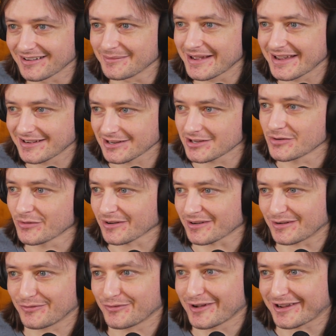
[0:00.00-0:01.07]
Amanda, you are
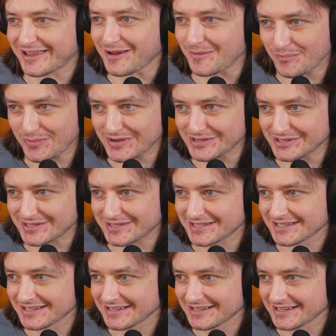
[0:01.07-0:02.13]
a fucking beast.